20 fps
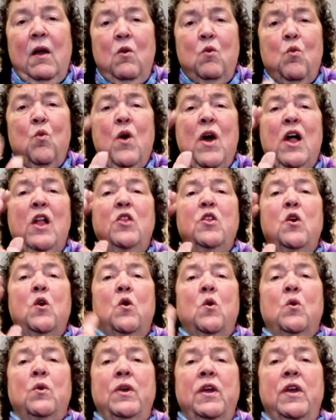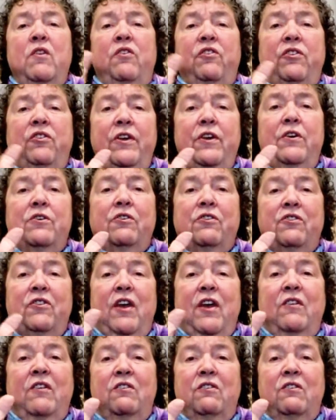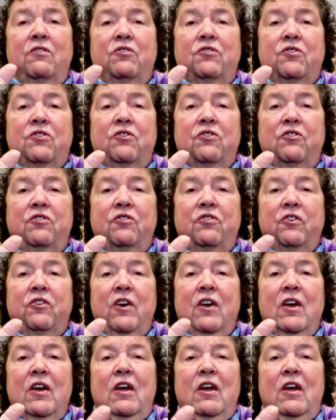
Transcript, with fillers: well known in seeker sensitive churches.